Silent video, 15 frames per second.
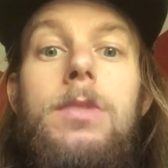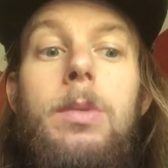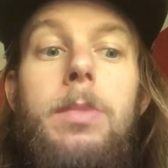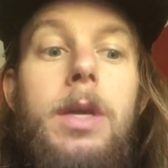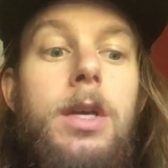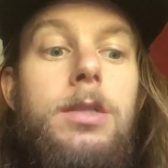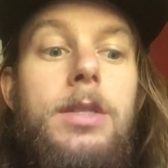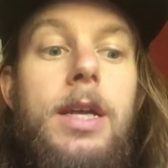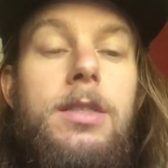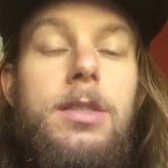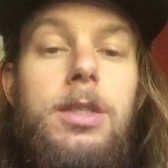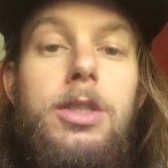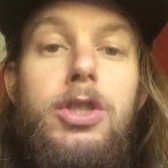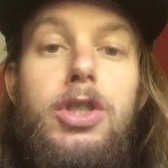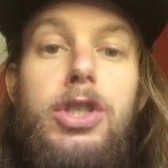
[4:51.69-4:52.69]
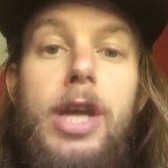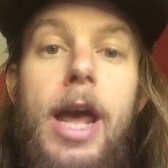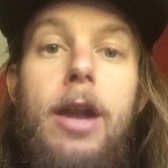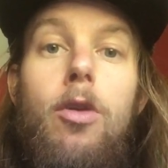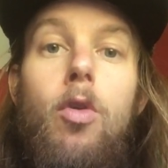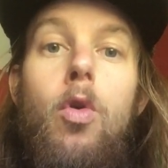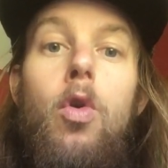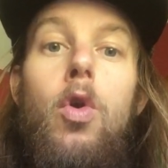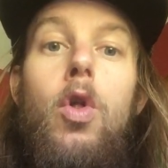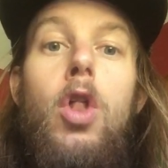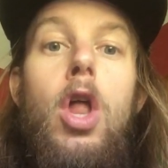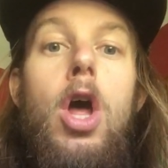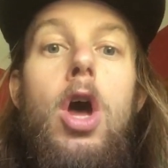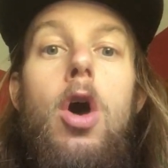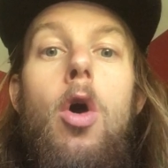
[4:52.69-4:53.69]
Because that's the
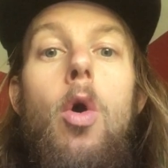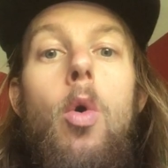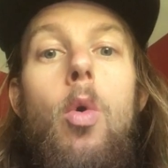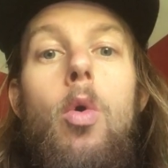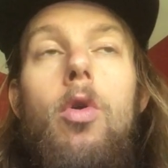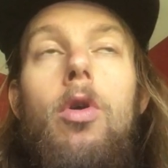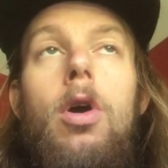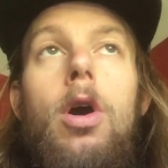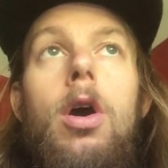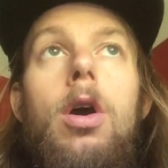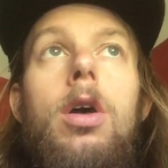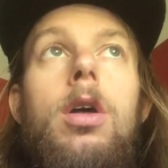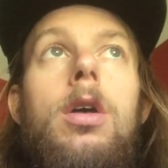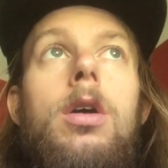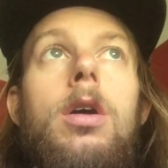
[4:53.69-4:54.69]
general aura